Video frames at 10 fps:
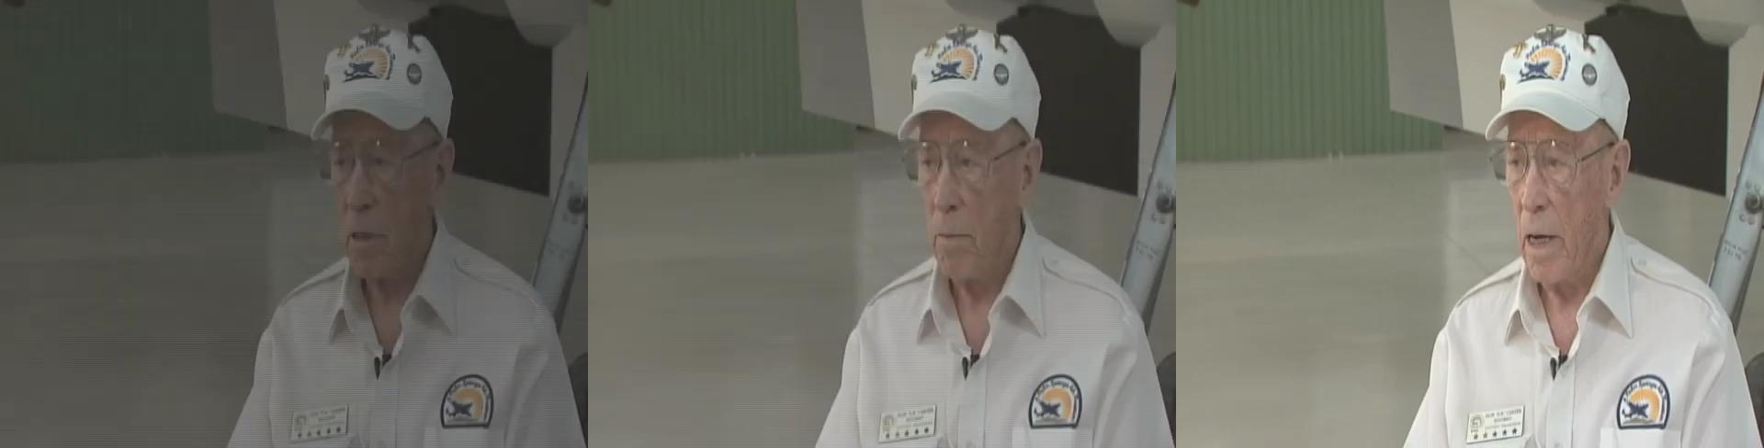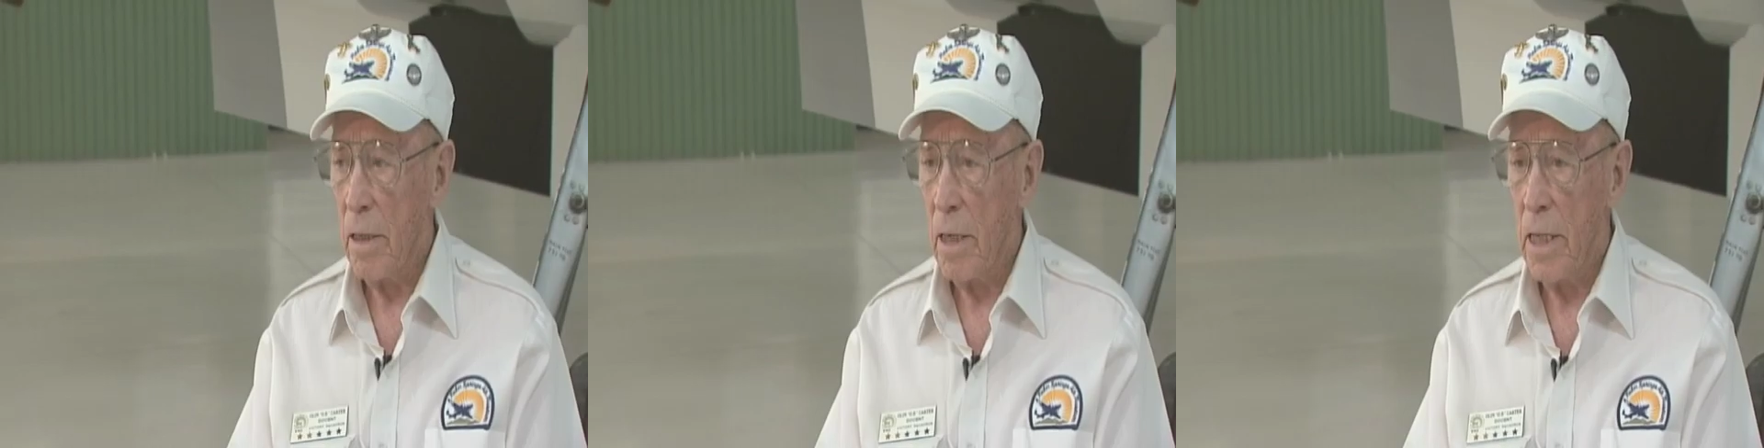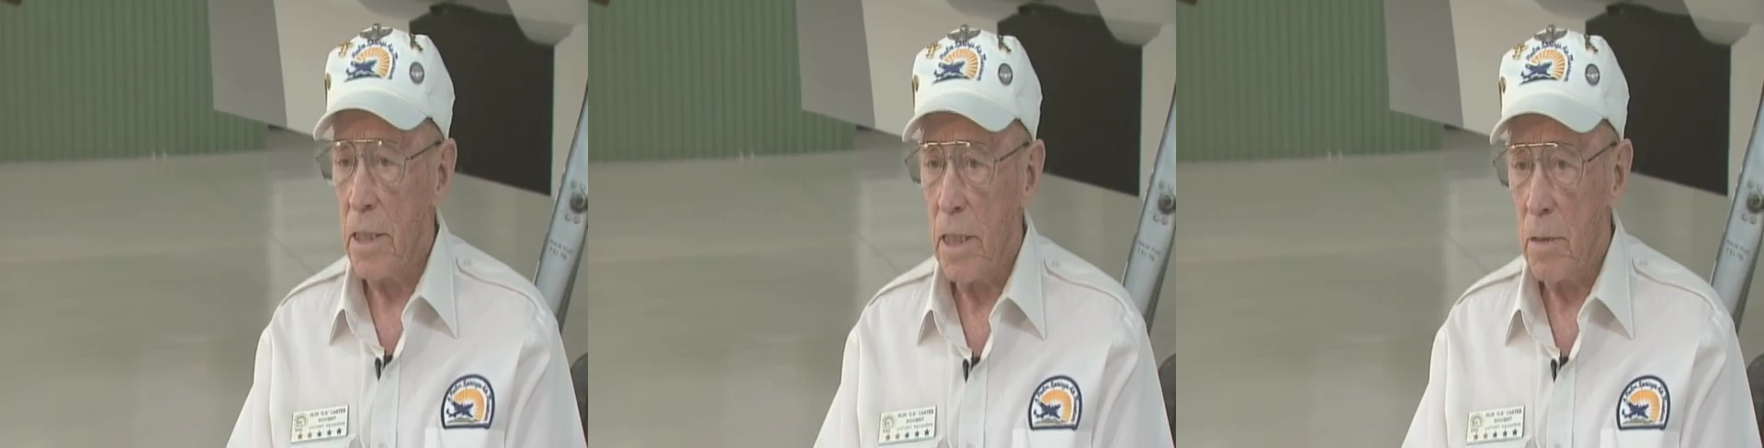About
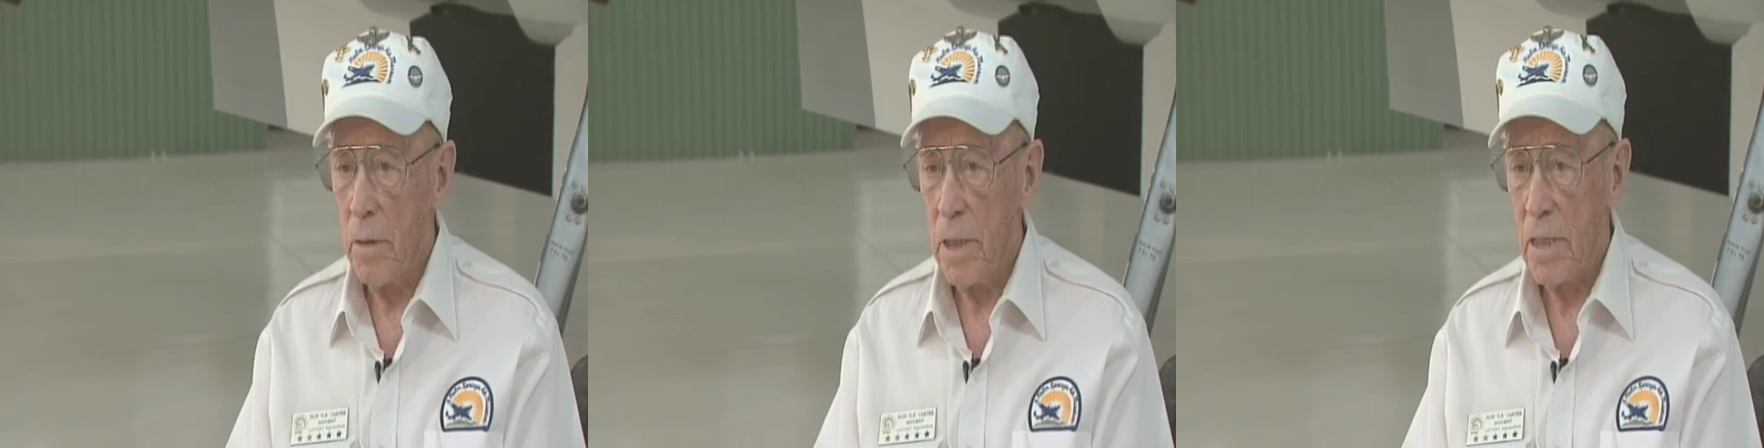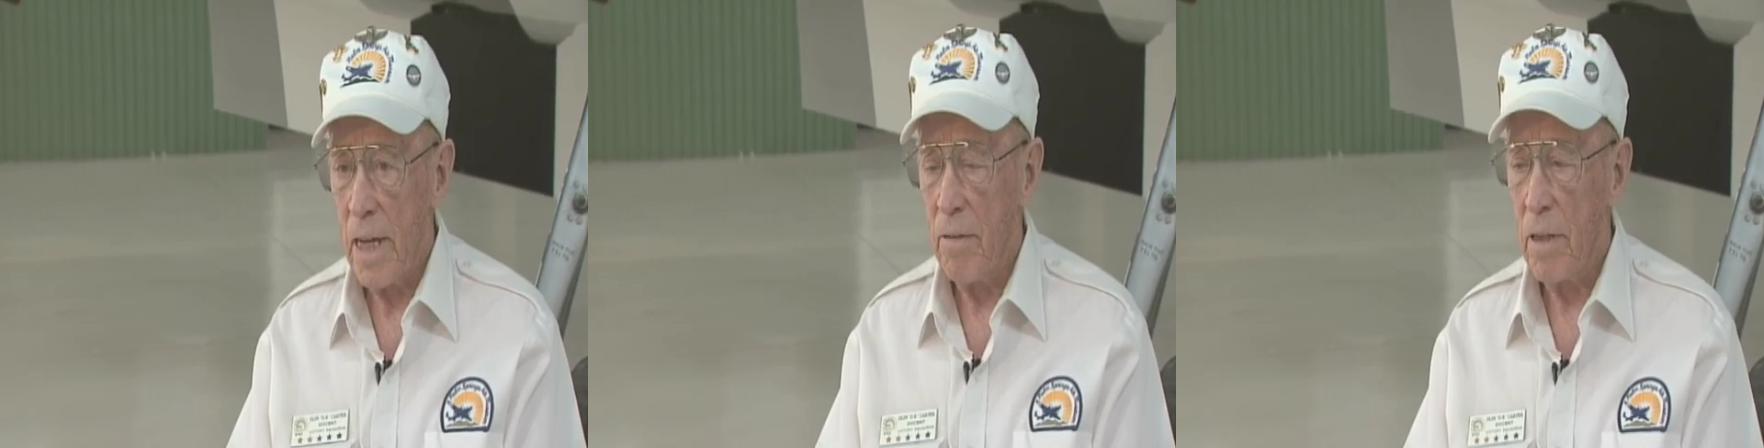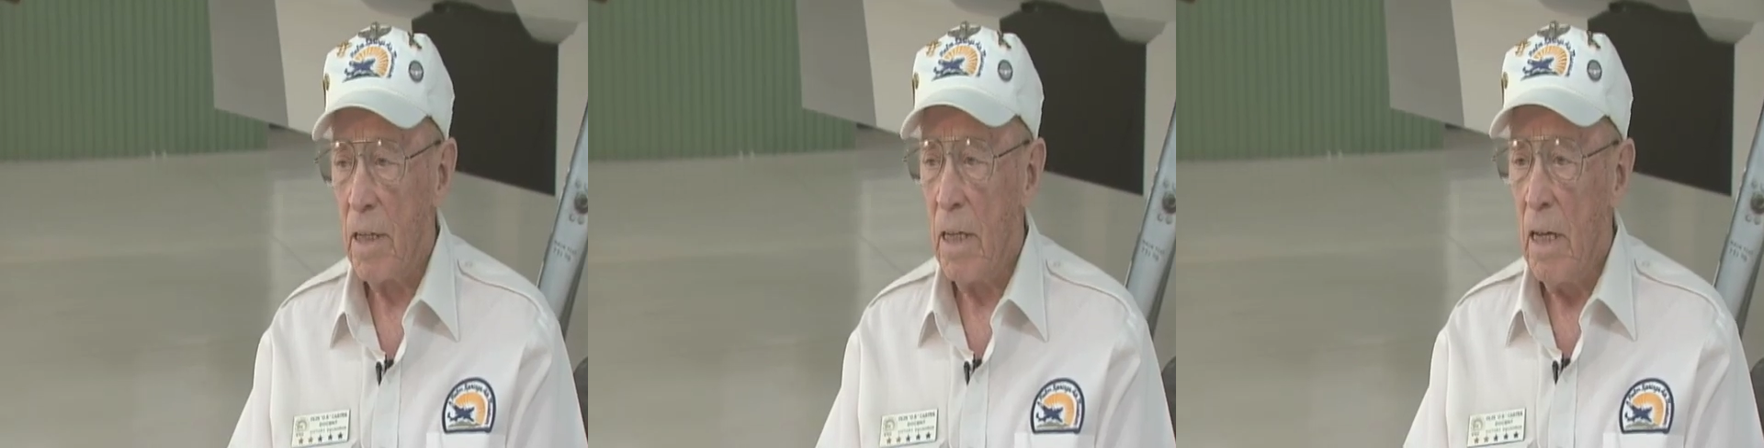
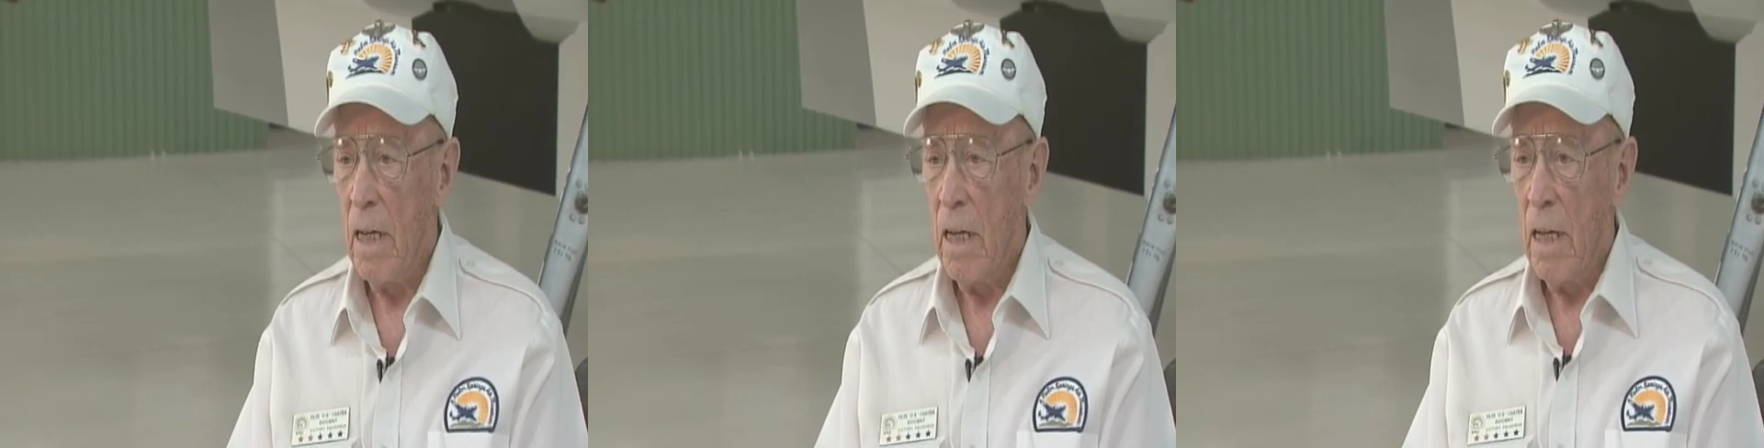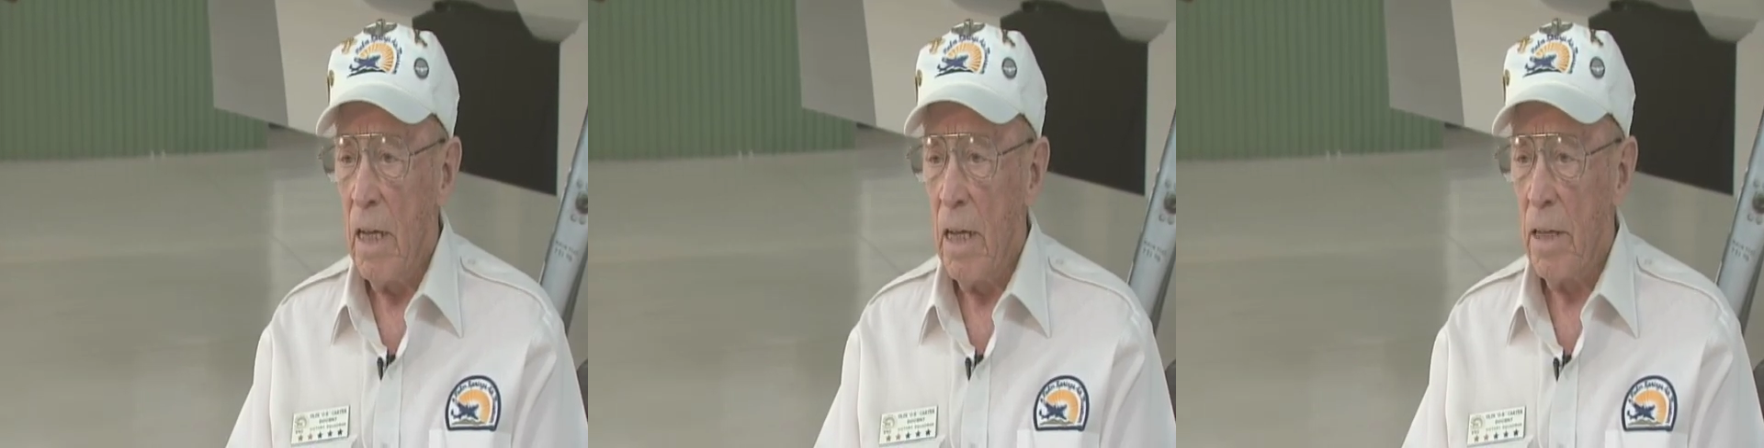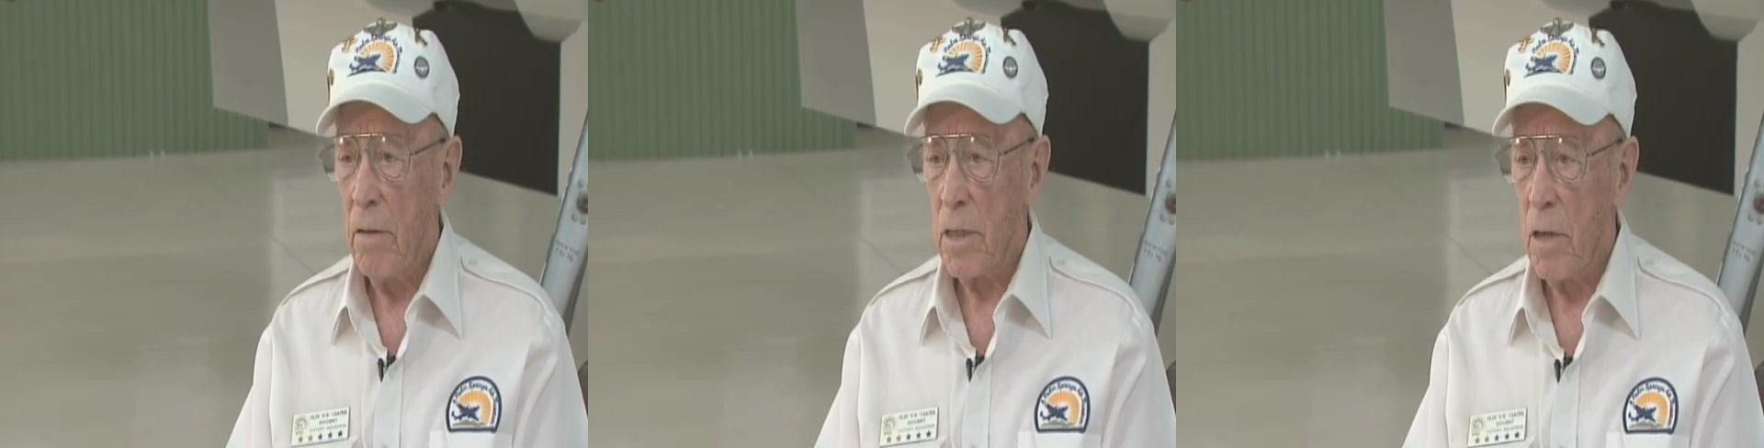1927,
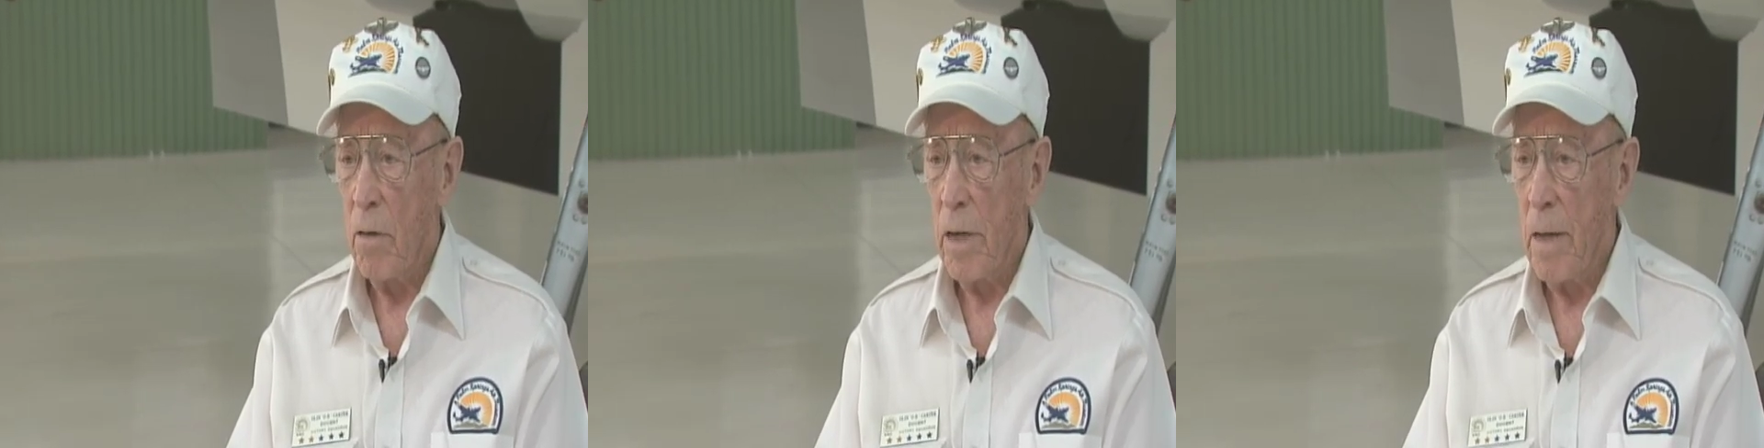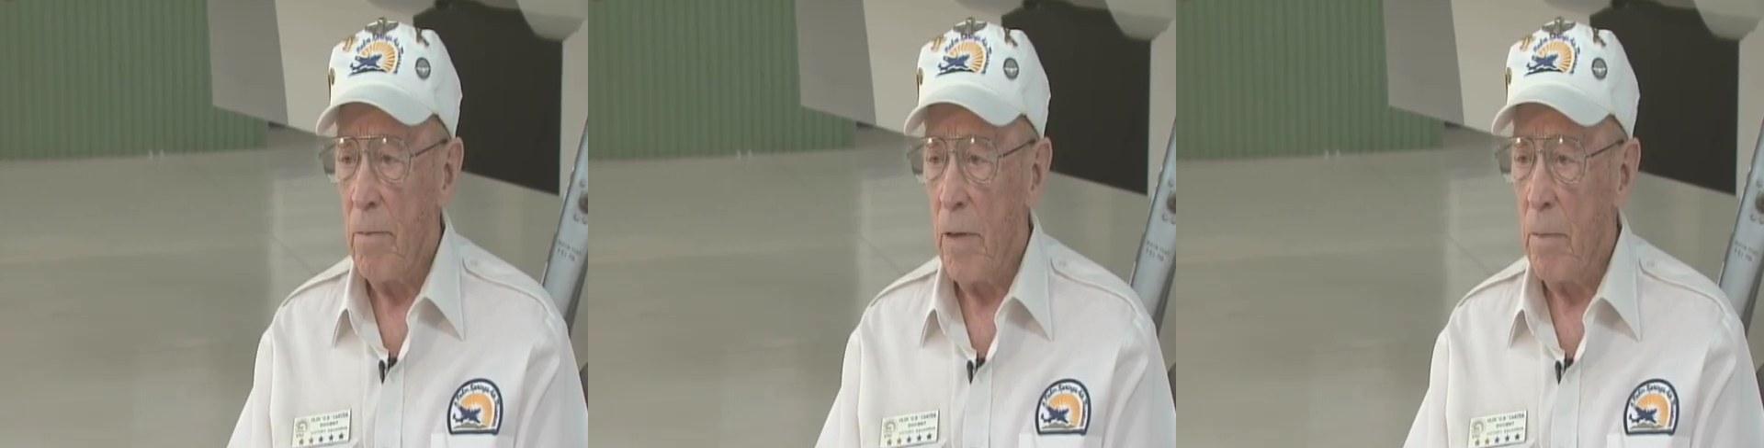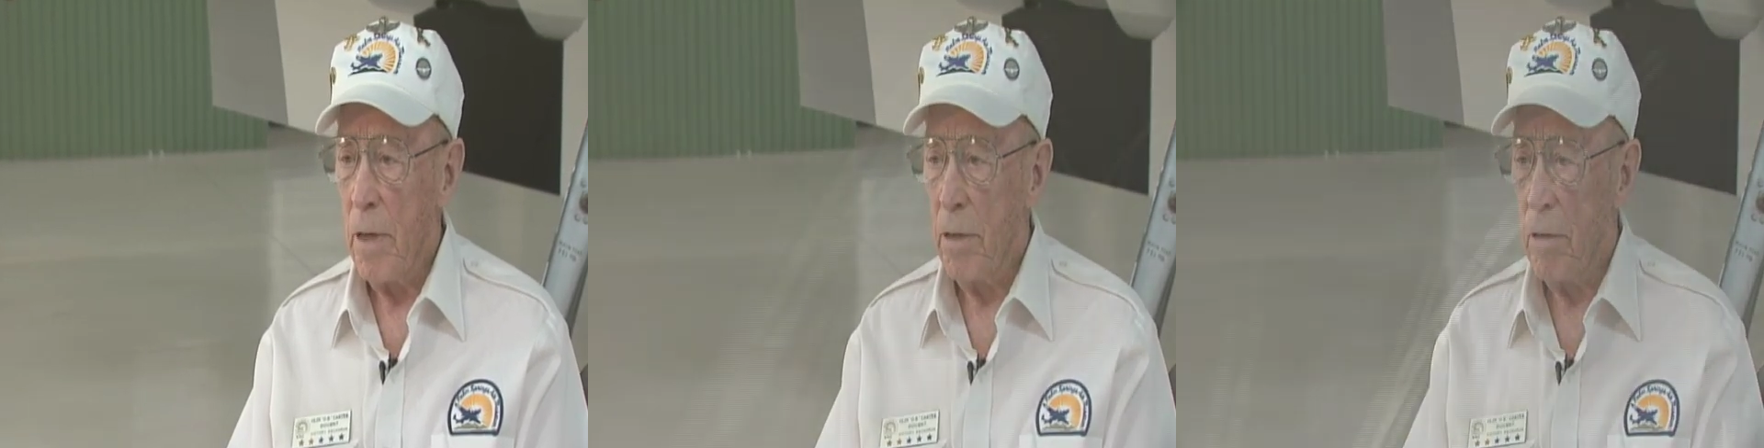there was an old amphibian